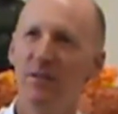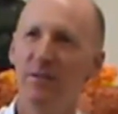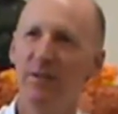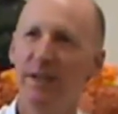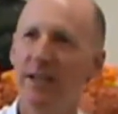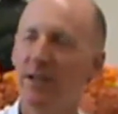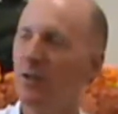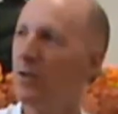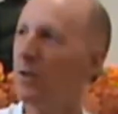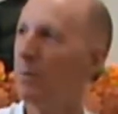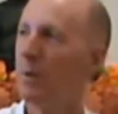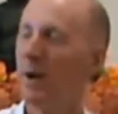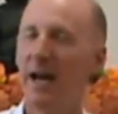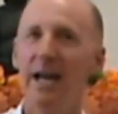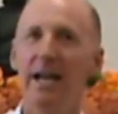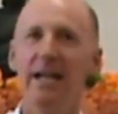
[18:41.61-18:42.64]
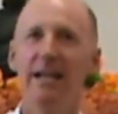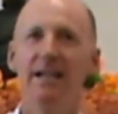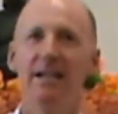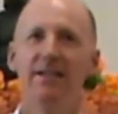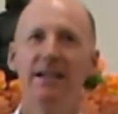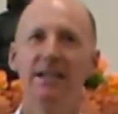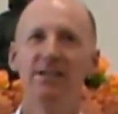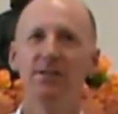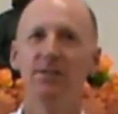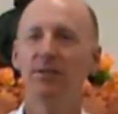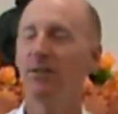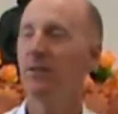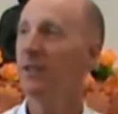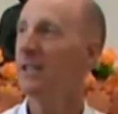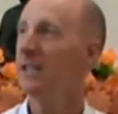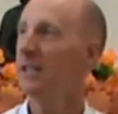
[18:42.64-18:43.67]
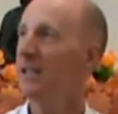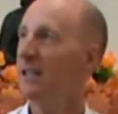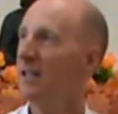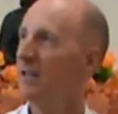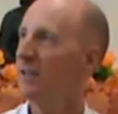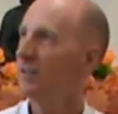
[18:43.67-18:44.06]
Feel the pain in that sort of thinking.